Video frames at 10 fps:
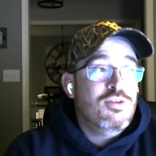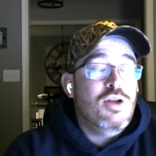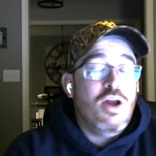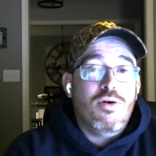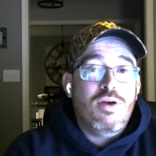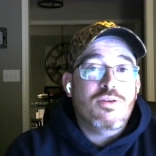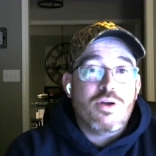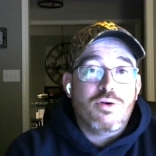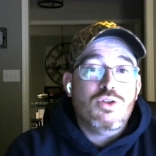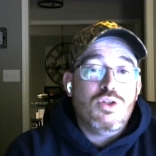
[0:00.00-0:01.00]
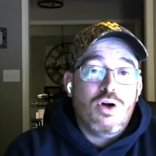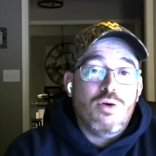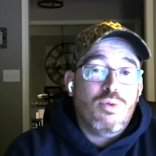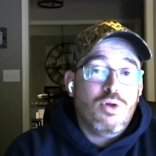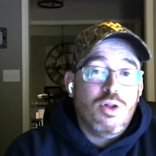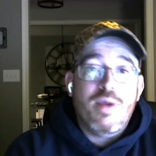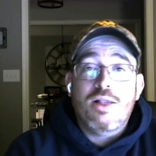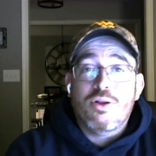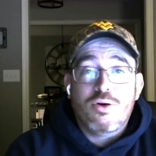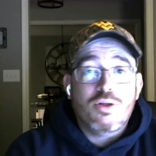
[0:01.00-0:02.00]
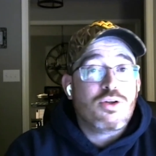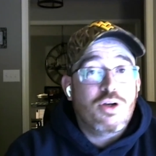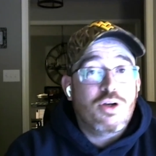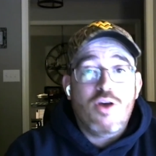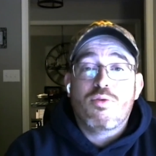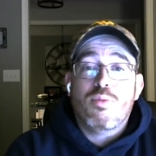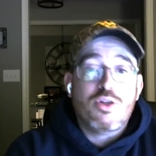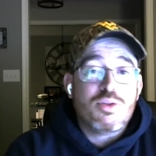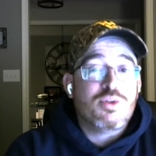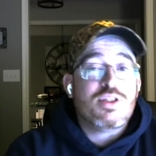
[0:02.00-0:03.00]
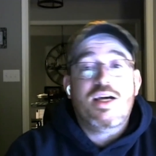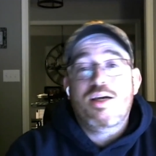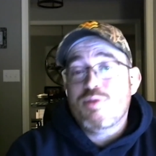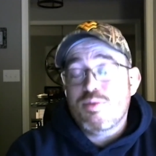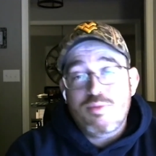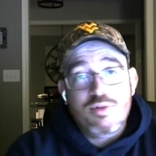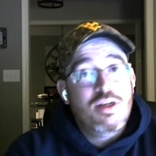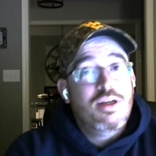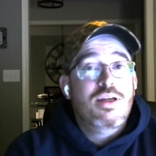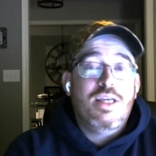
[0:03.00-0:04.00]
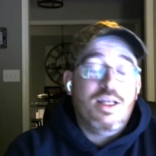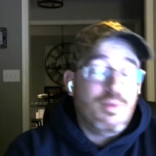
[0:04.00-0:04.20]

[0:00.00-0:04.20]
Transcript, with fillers: you know, as long as you don't pull a Baylor and turn it over multiple times and get a